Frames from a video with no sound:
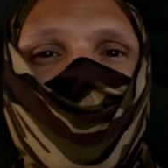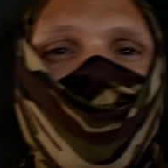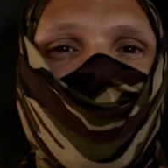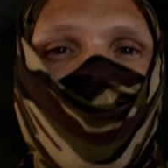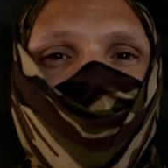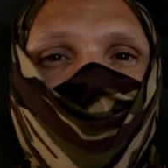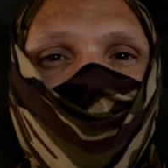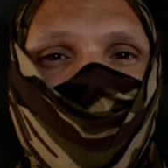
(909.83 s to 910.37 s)

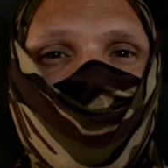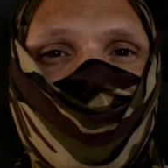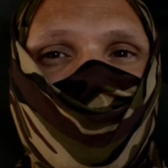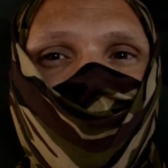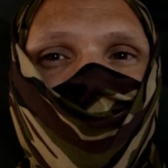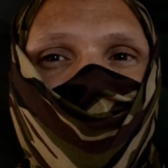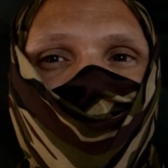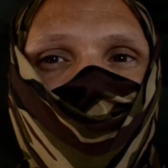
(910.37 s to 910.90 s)
Alright,
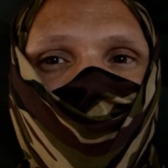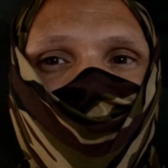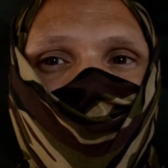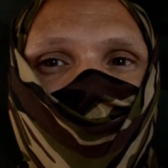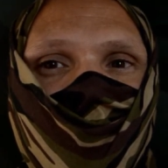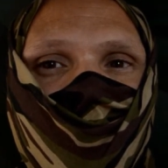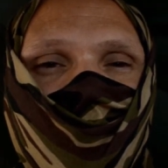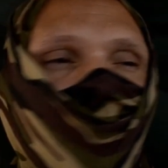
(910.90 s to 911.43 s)
so
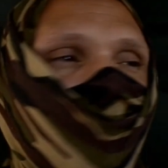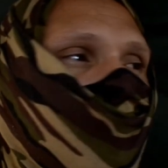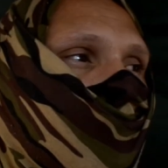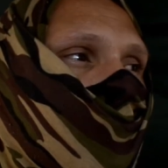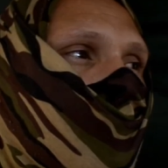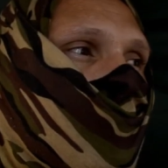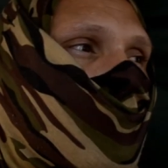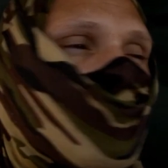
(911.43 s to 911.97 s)
I'm
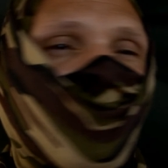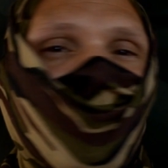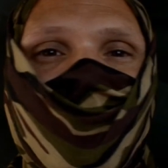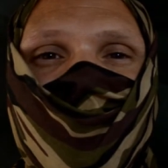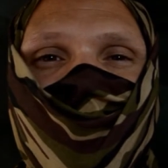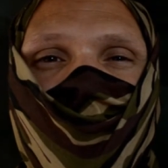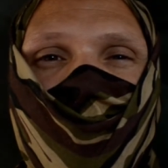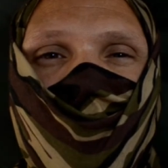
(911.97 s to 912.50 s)
pretty much ready
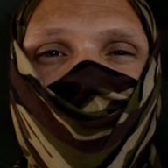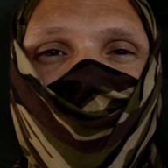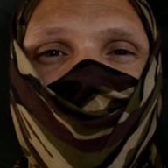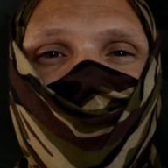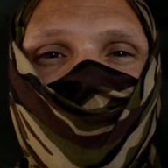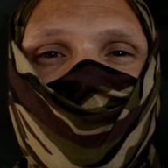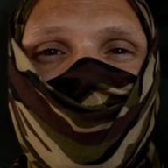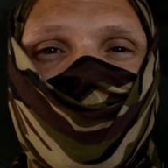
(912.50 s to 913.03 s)
for bed.